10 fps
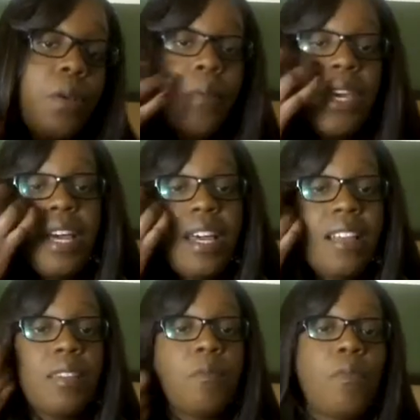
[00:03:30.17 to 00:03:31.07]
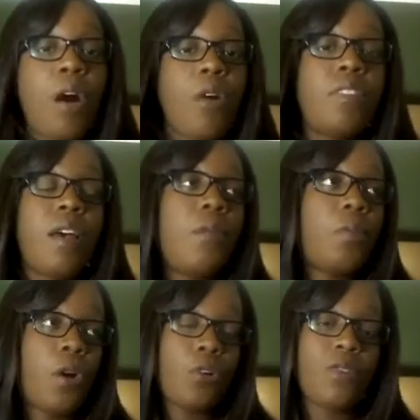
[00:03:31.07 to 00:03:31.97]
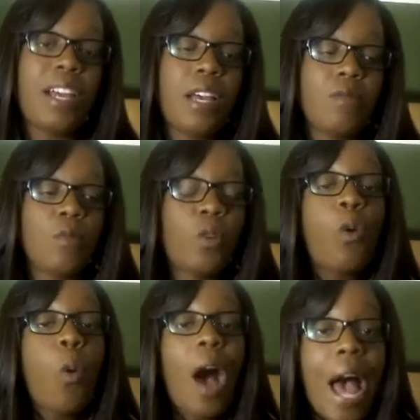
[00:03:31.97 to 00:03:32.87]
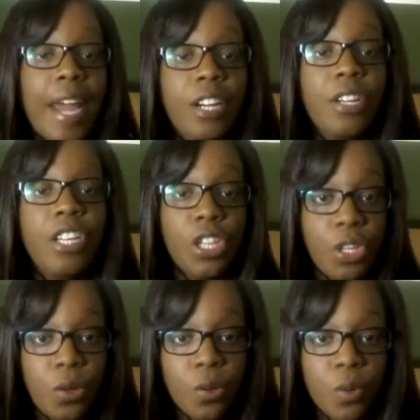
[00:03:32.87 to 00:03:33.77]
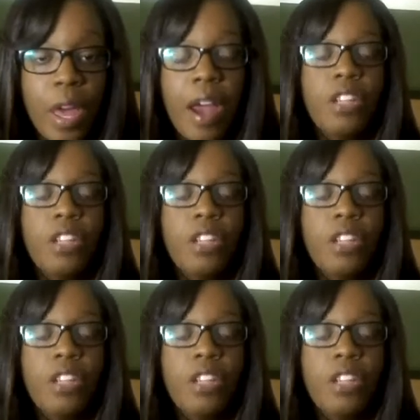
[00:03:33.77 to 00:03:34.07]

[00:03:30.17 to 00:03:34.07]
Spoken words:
because most of the programs require you